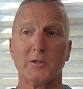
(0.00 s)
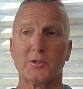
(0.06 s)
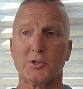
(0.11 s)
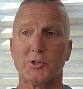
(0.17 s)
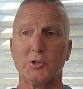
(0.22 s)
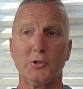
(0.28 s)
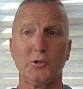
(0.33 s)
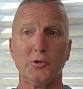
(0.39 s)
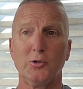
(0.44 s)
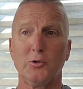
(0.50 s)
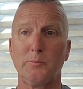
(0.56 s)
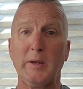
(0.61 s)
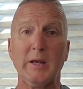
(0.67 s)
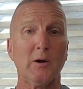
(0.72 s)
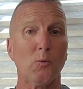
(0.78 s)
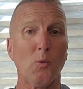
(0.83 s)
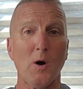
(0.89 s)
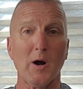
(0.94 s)
to
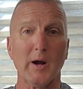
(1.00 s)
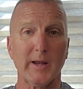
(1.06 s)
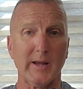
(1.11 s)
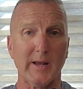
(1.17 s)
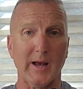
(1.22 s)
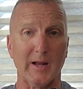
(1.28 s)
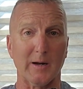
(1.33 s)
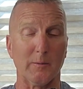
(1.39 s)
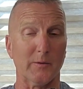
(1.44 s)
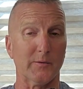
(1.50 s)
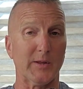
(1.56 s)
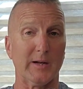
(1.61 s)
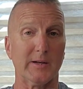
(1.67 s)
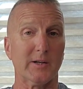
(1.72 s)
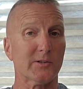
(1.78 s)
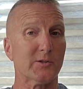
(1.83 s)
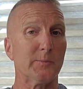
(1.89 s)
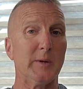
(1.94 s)
be a walking animal.
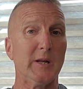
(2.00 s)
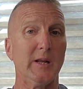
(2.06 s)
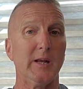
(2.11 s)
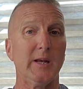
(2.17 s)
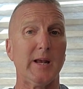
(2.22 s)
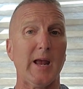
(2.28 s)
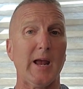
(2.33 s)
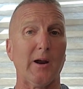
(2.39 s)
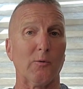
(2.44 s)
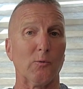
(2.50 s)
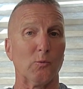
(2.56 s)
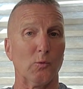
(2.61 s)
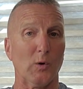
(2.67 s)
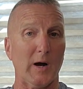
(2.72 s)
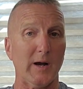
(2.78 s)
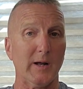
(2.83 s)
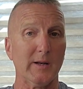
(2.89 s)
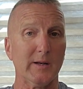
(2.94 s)
That doesn't mean he can't
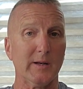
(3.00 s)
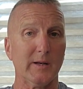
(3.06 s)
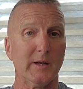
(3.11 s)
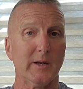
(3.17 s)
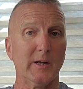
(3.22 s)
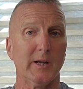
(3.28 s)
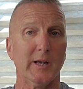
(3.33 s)
run.